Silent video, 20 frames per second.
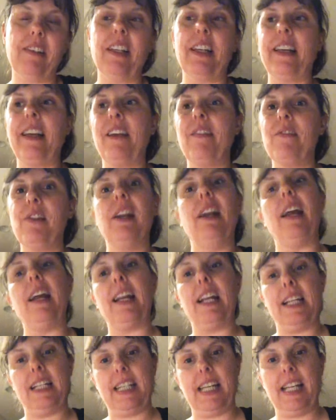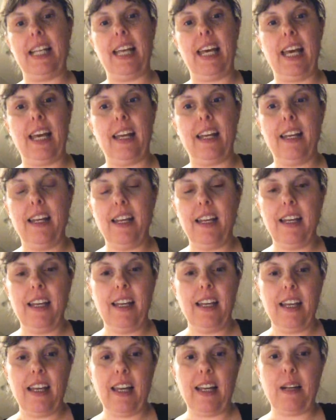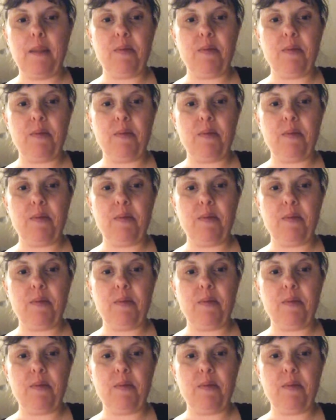Like every night I say that, and